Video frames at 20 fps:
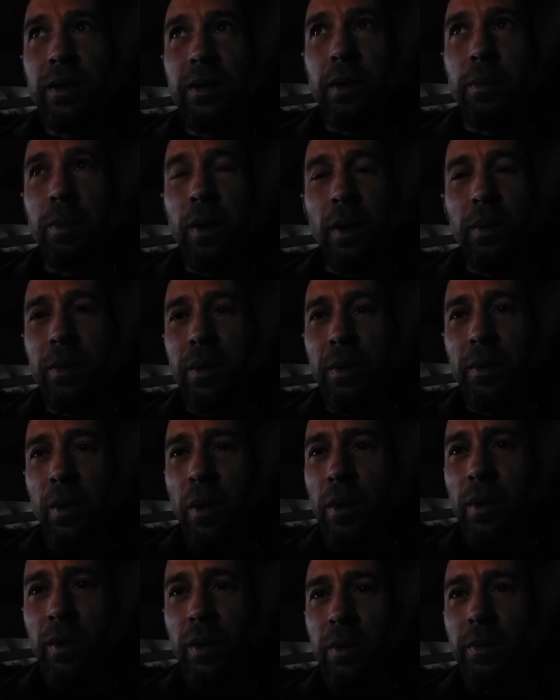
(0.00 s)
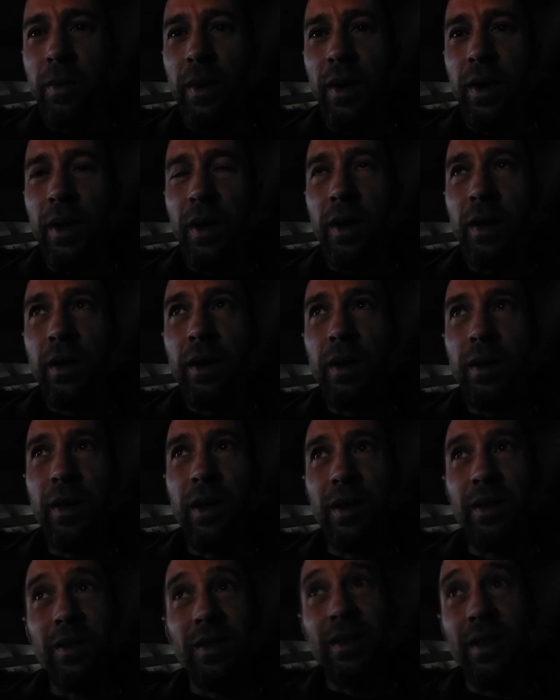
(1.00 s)
I'd probably be rolling in money.
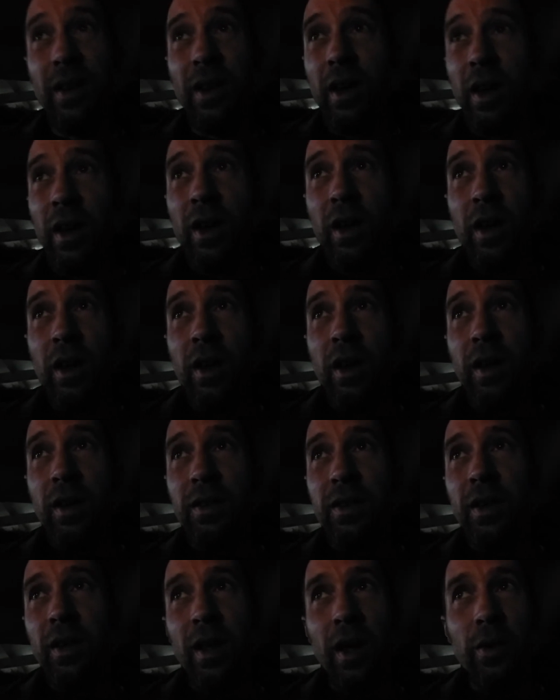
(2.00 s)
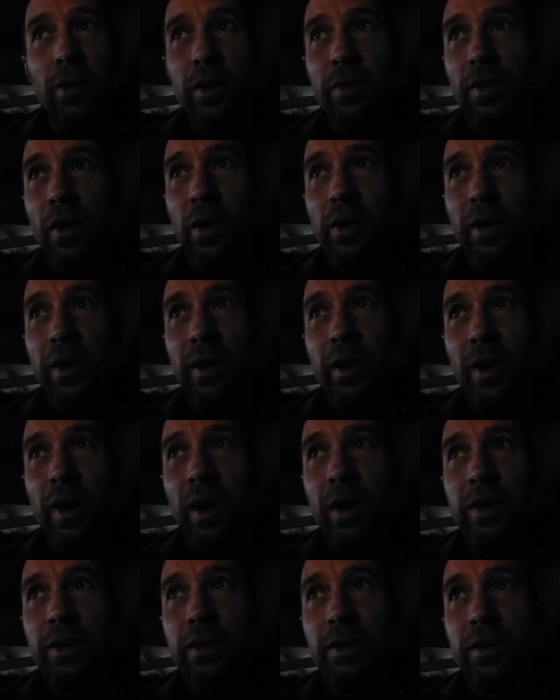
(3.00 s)
Like, until I was following
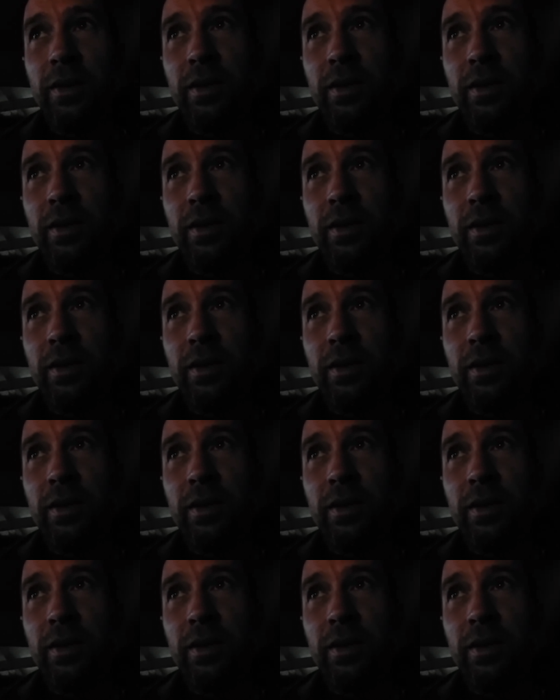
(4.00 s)
Christ,